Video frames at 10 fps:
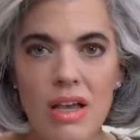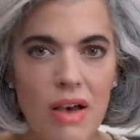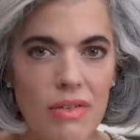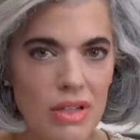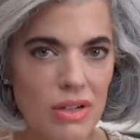
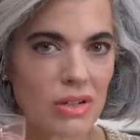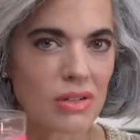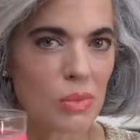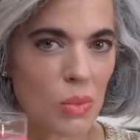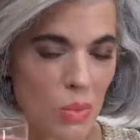Have a
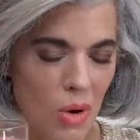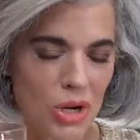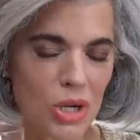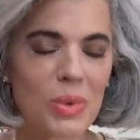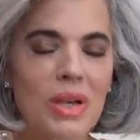little
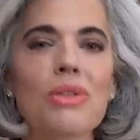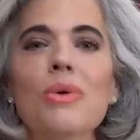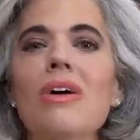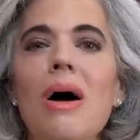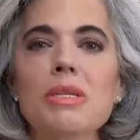water with
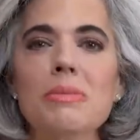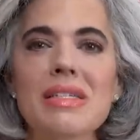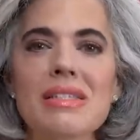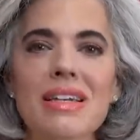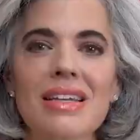your
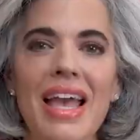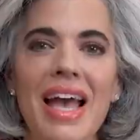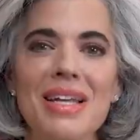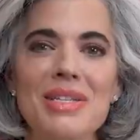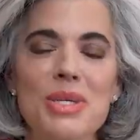Optimistic
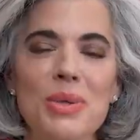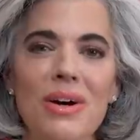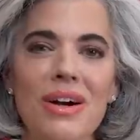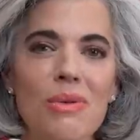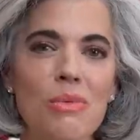and
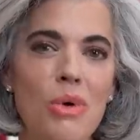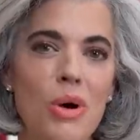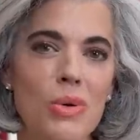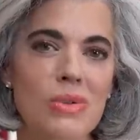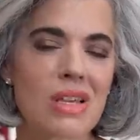your
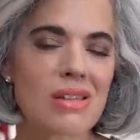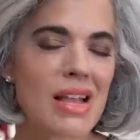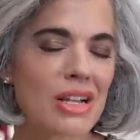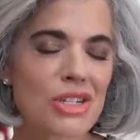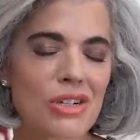Rose
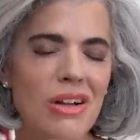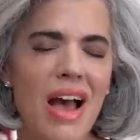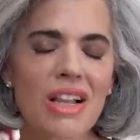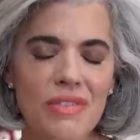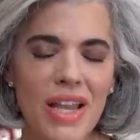Nectar.
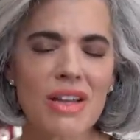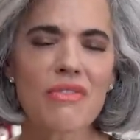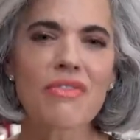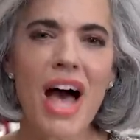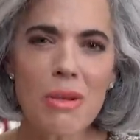Elevate,
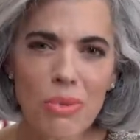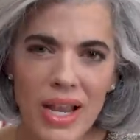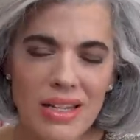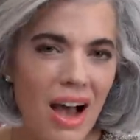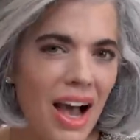
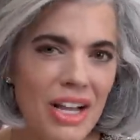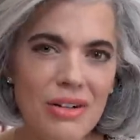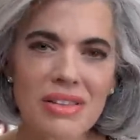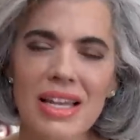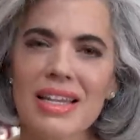vibrate
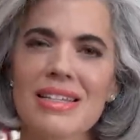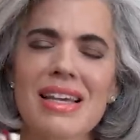higher, ladies.